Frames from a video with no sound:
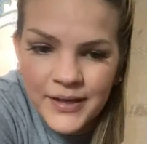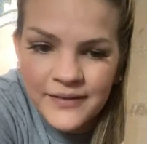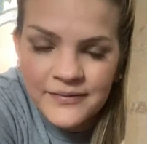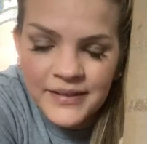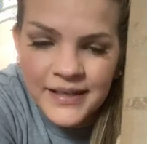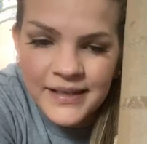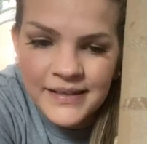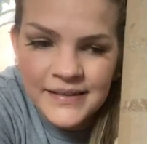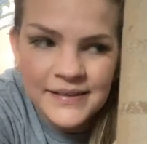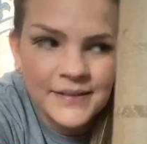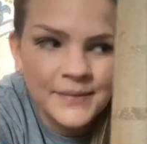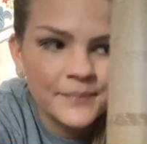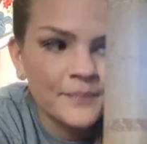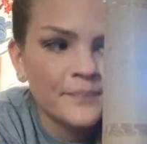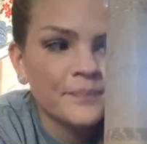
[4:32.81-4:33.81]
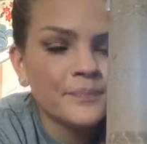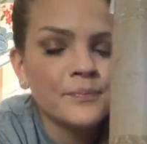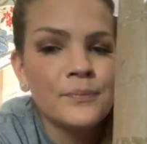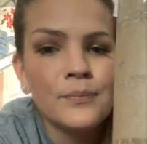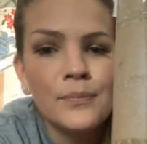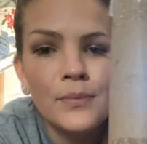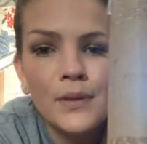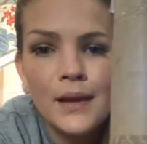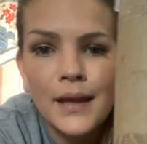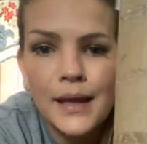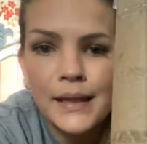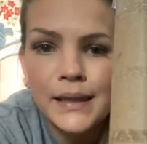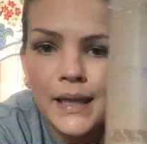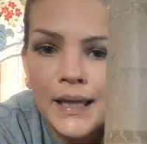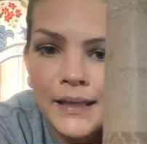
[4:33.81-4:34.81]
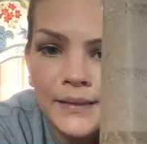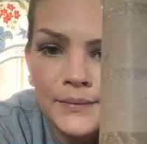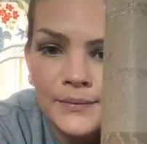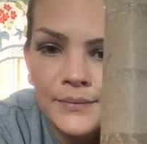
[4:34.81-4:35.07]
And then we'll see what we see.